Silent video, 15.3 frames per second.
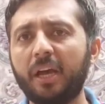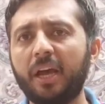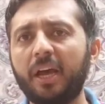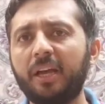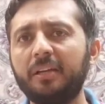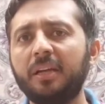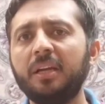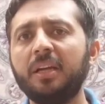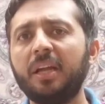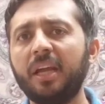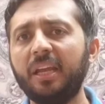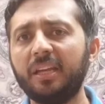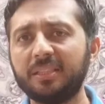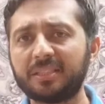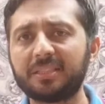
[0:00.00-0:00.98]
and
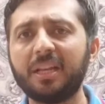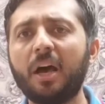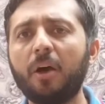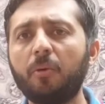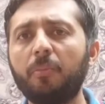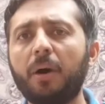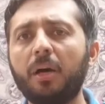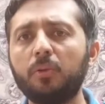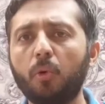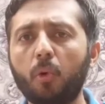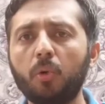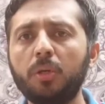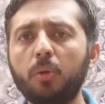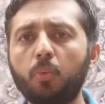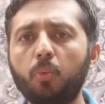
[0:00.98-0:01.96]
in Islamabad,
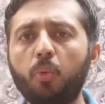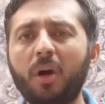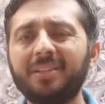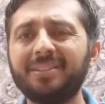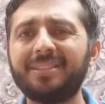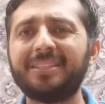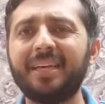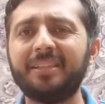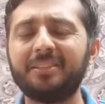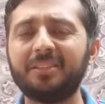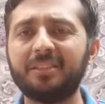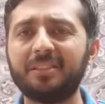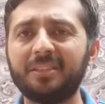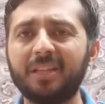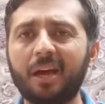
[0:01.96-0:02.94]
only one
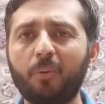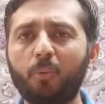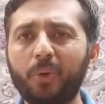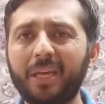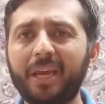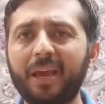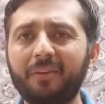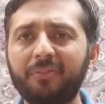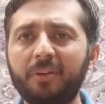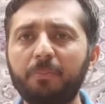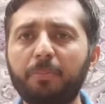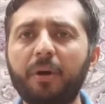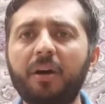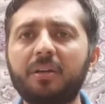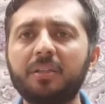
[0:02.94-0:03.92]
center that we have in
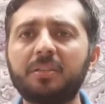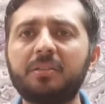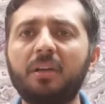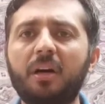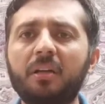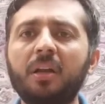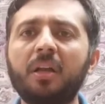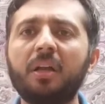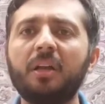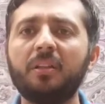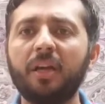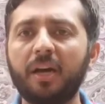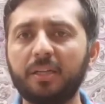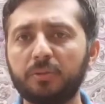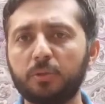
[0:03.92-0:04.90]
Pakistan,
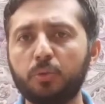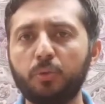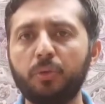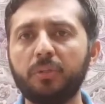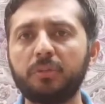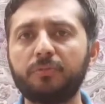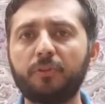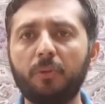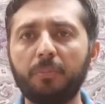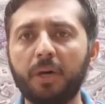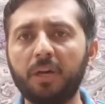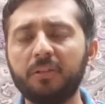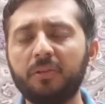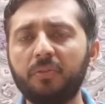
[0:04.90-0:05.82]
that students from other